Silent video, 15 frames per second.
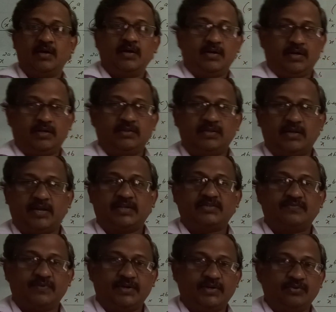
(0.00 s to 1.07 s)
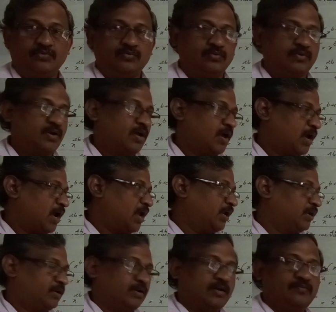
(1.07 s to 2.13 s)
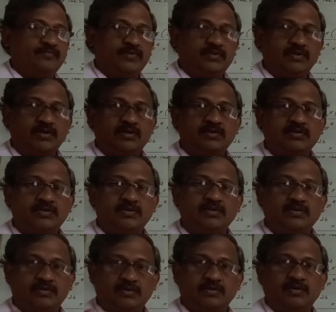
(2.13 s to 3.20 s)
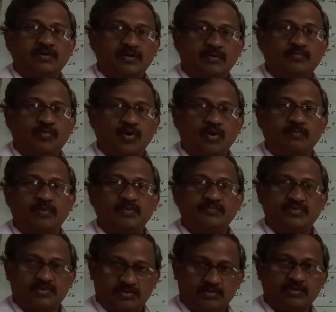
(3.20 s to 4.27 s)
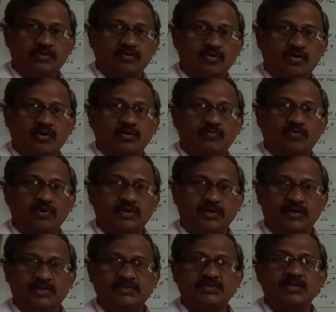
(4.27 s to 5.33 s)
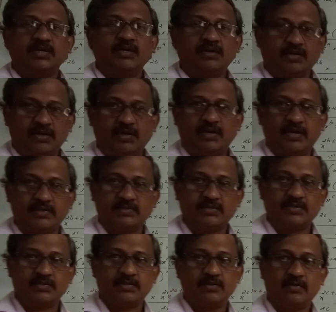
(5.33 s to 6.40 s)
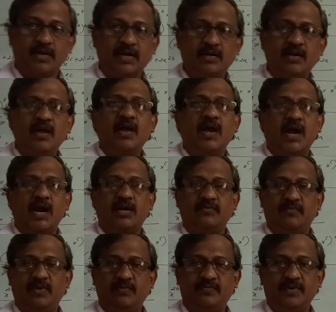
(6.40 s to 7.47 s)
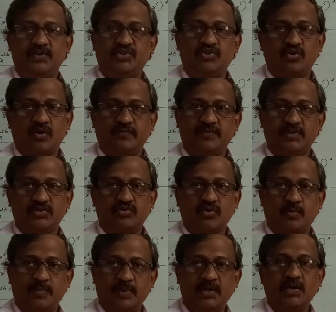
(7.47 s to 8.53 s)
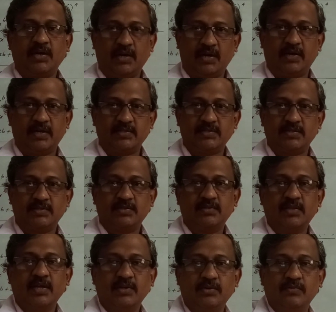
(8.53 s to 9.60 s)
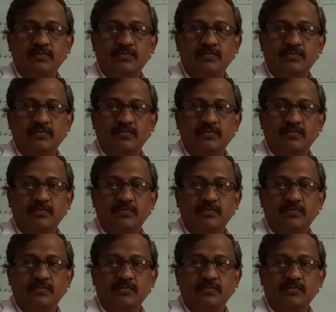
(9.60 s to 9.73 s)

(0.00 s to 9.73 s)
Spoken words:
in the next video I'll come with the problems on what it is indices, right? And we'll finish it off this topic indices. Thank you.